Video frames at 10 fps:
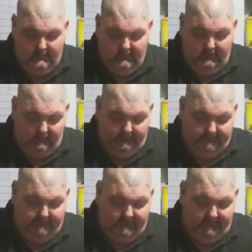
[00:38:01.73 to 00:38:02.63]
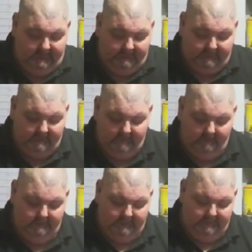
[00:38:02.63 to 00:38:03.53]
All these peelings can
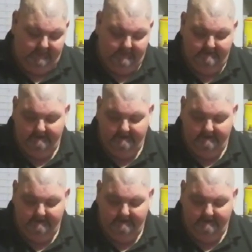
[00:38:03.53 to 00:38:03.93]
go in here.